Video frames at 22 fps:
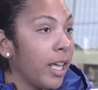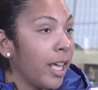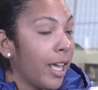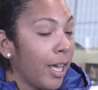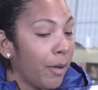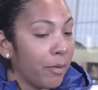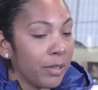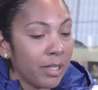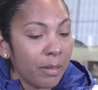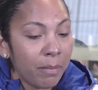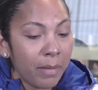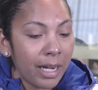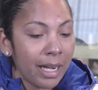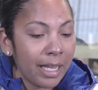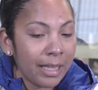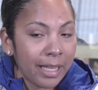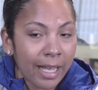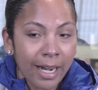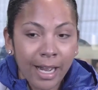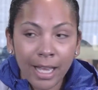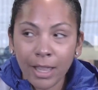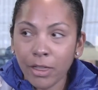It was a meeting
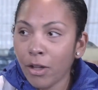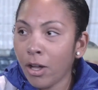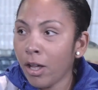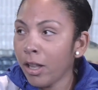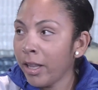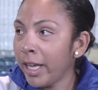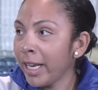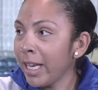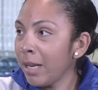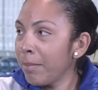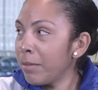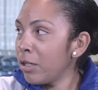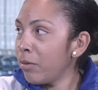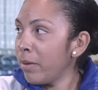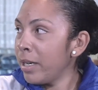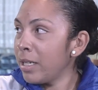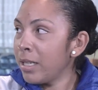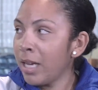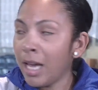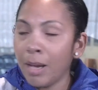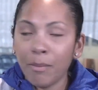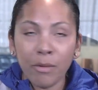that I thought, like, in
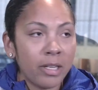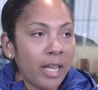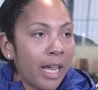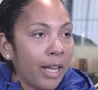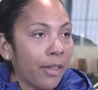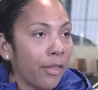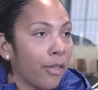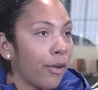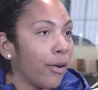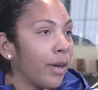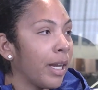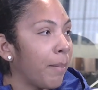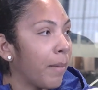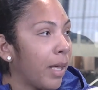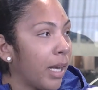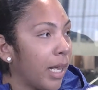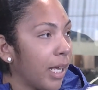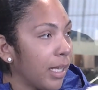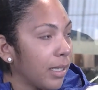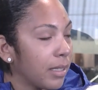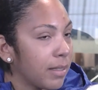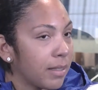between time would take 30
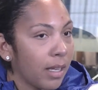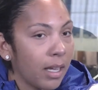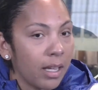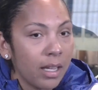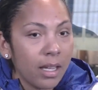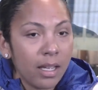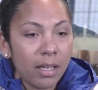minutes.